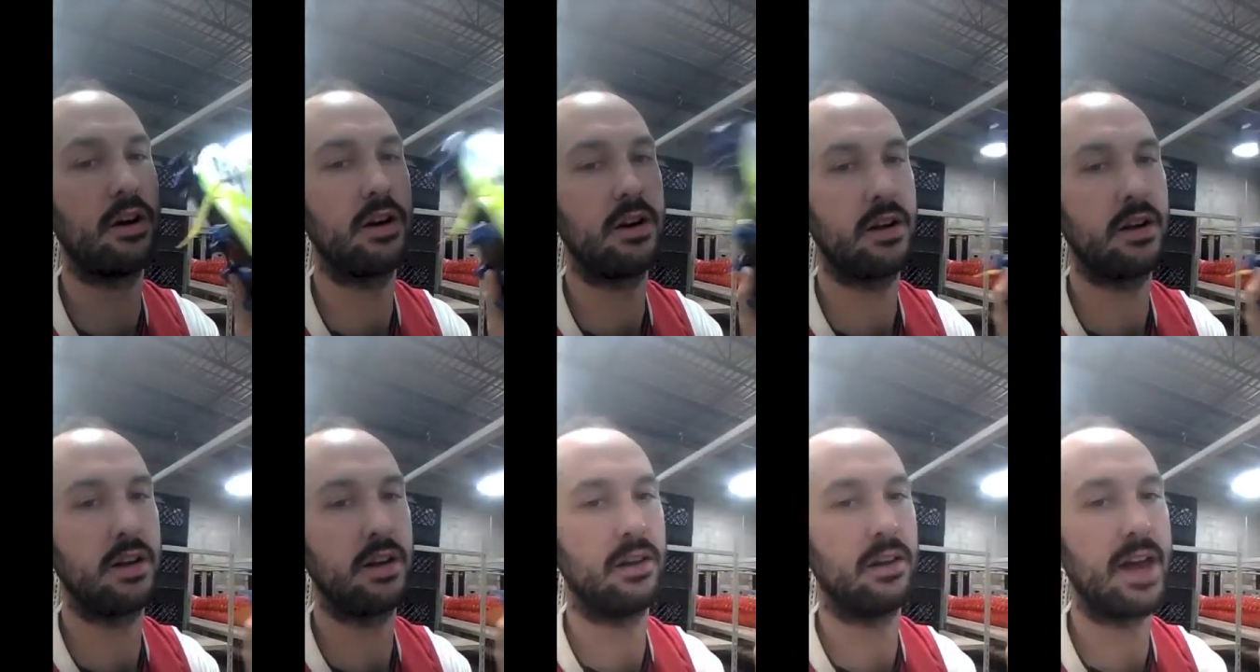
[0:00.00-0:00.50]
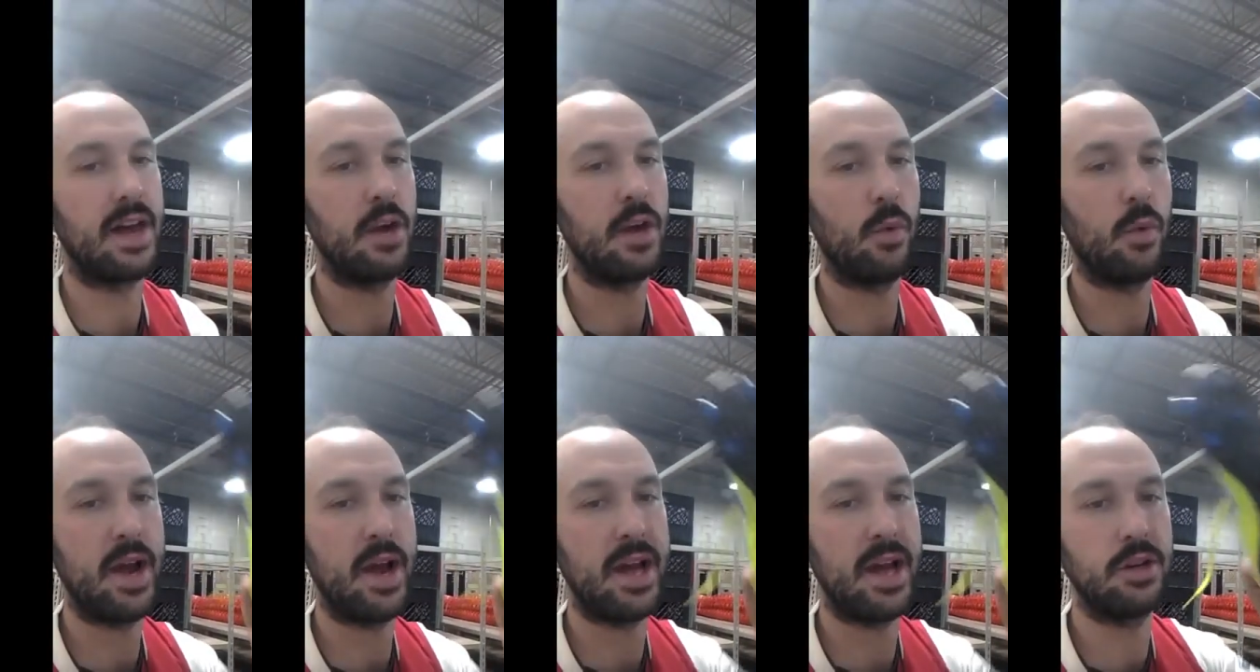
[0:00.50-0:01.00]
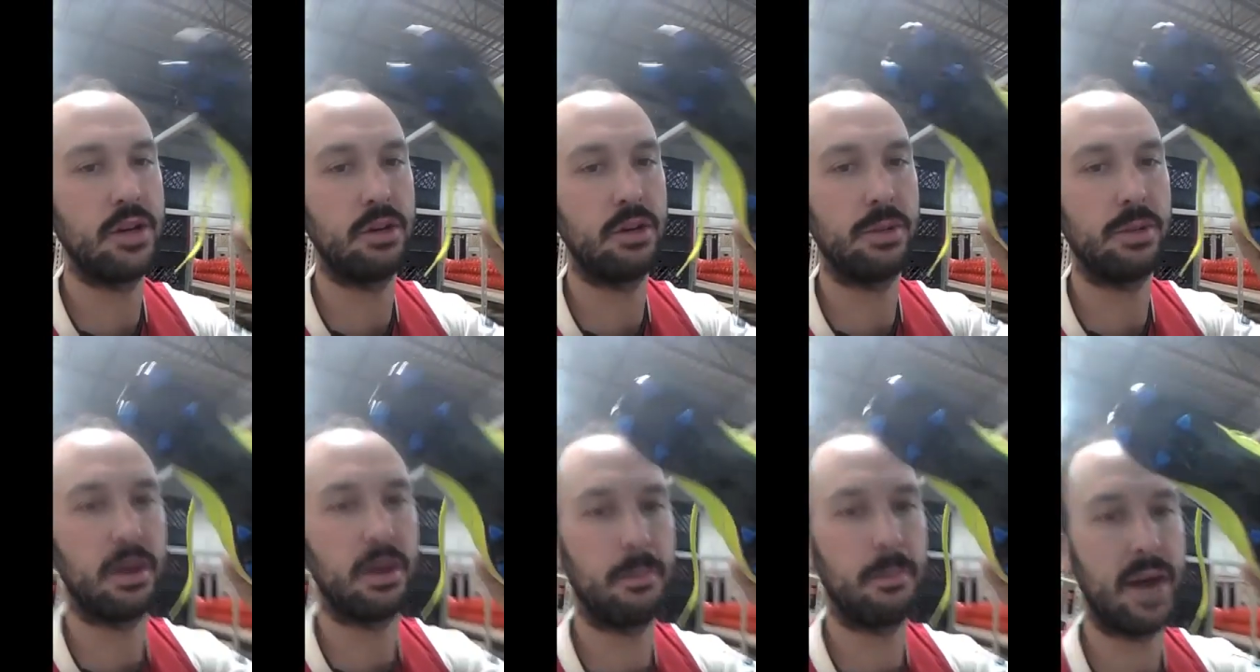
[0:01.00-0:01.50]
Lightweight. You can put a
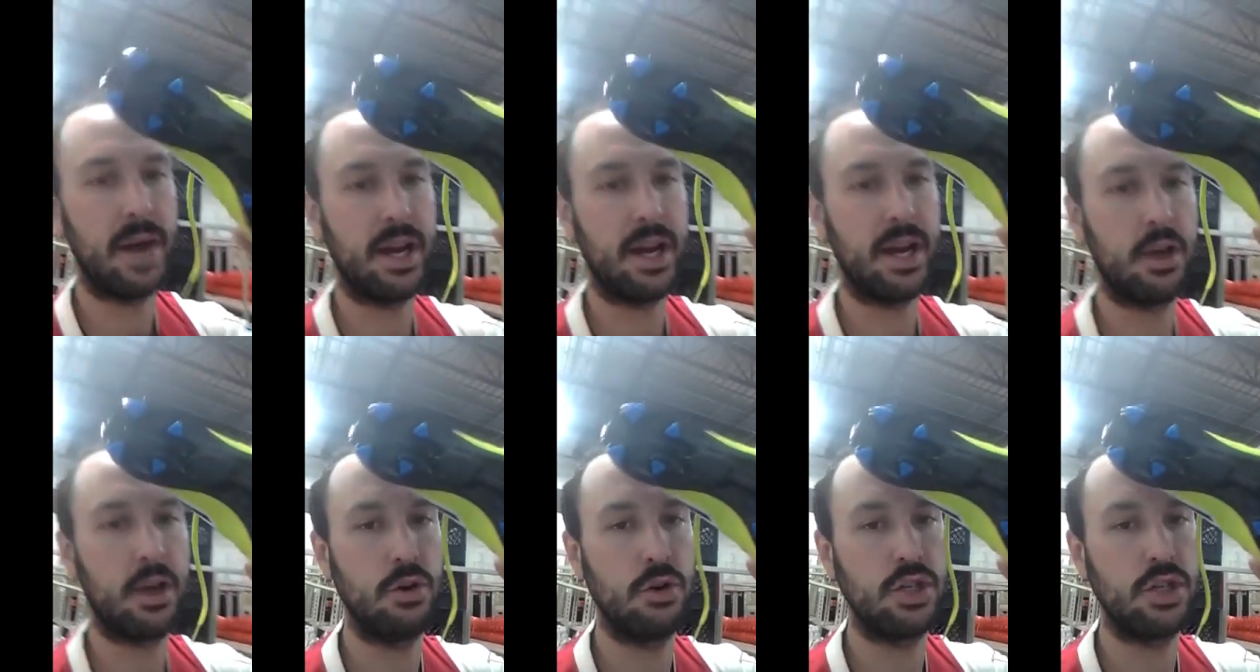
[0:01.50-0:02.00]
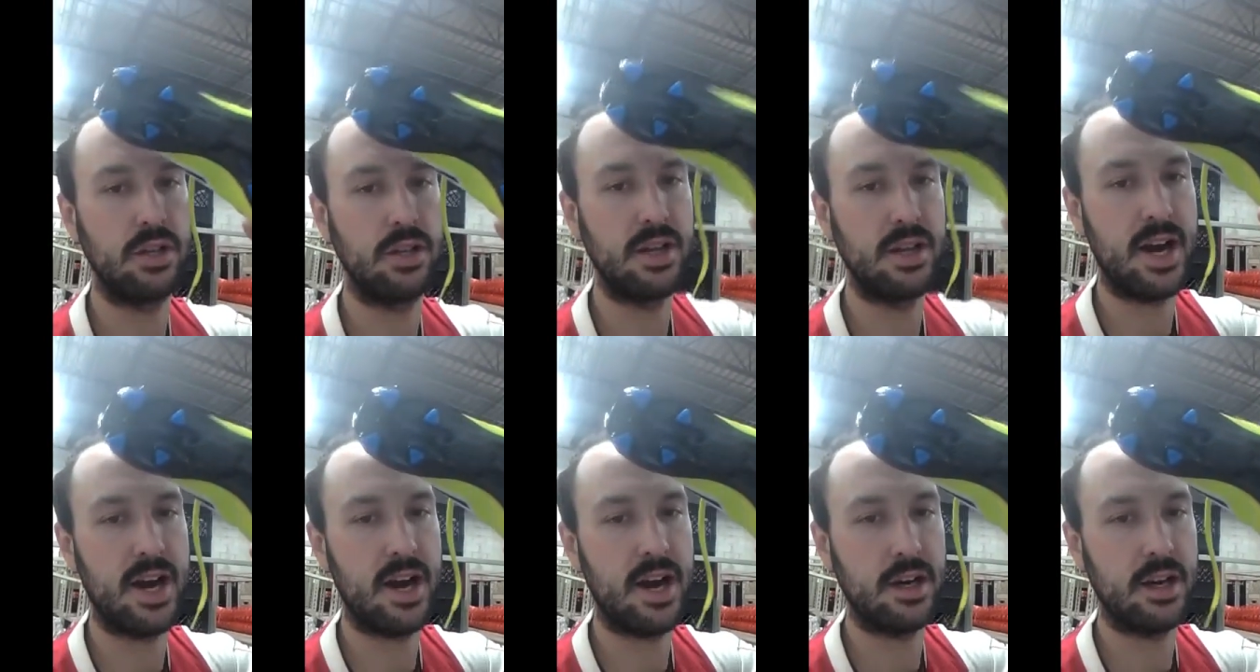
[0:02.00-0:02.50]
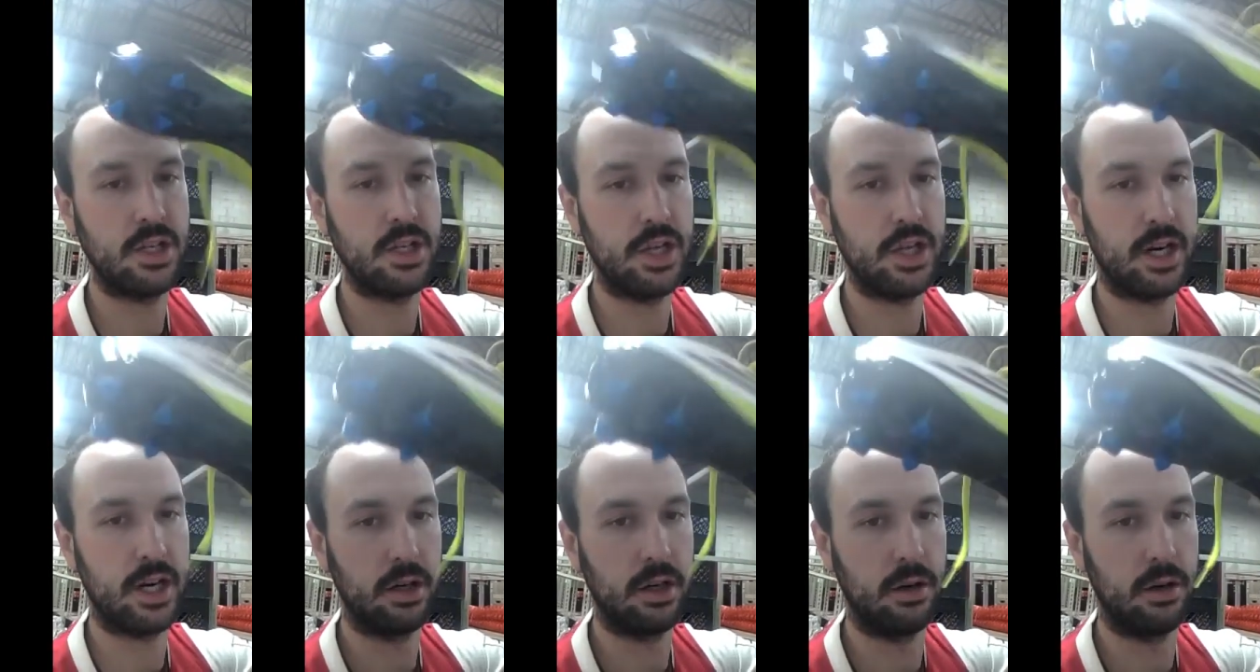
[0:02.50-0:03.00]
miCoach in there. Check
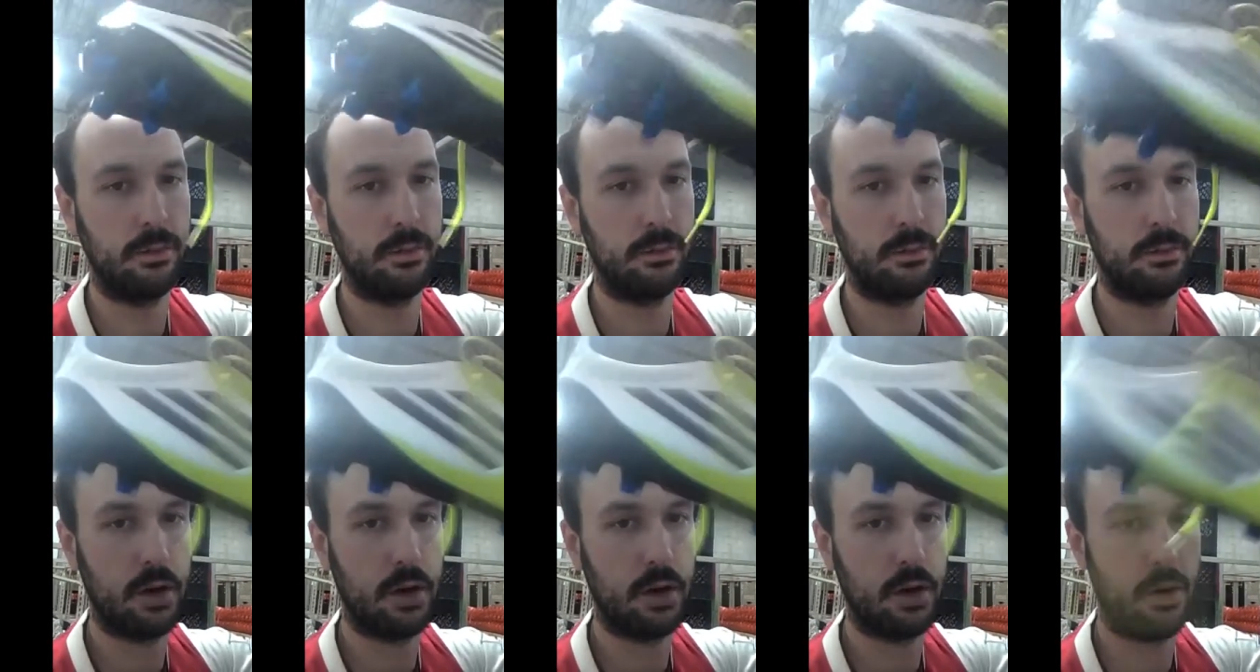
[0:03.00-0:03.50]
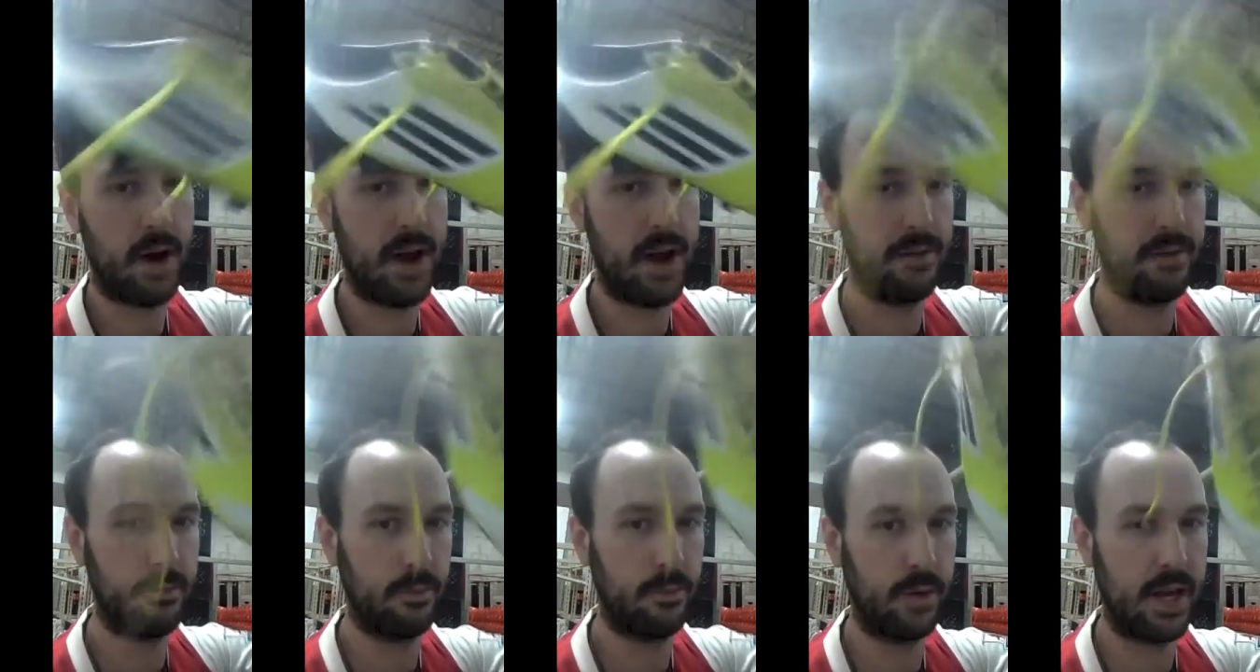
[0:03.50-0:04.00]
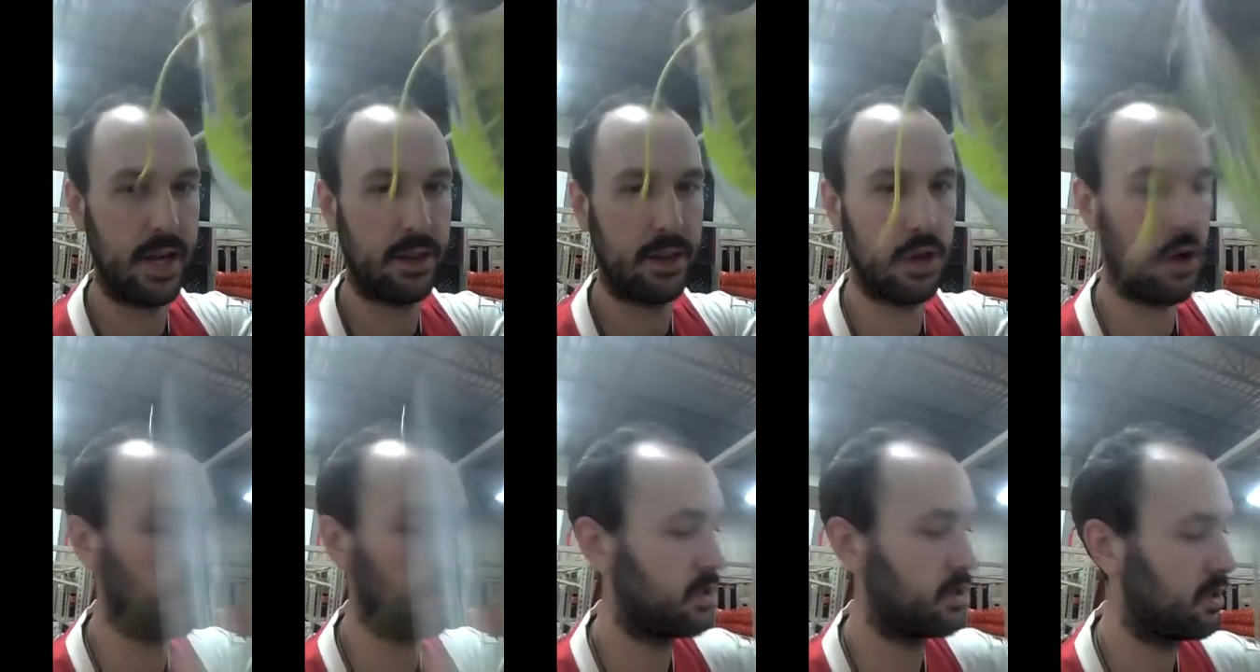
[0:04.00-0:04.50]
them. All right. We got
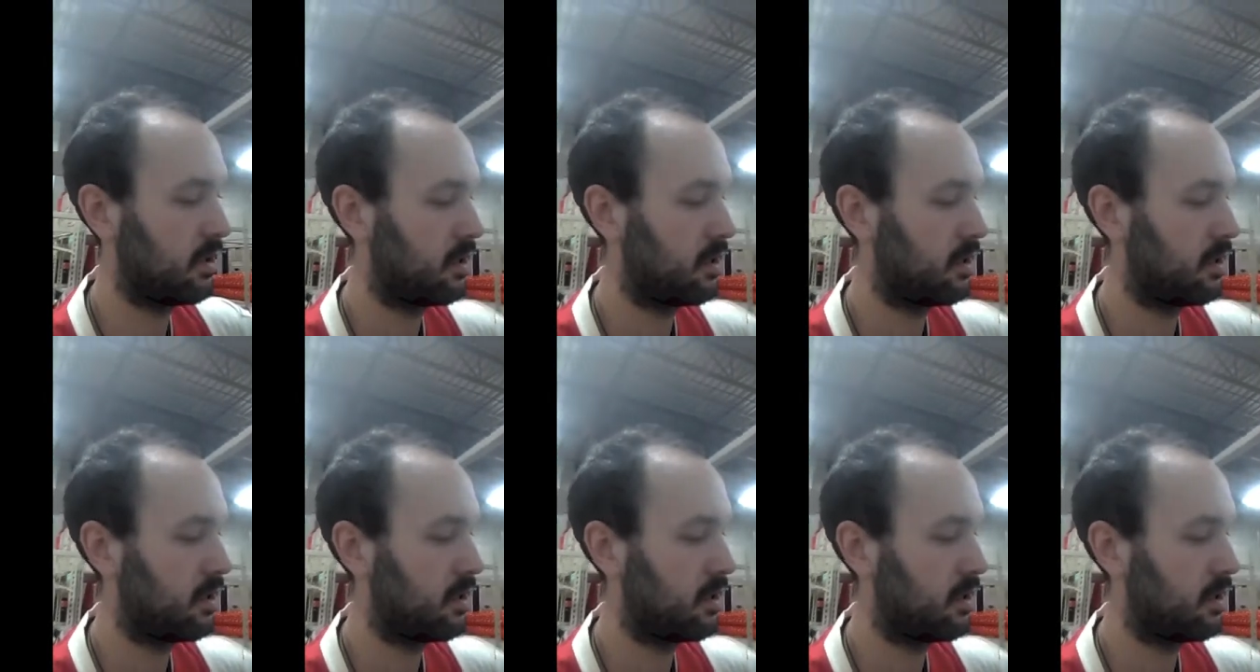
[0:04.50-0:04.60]
those.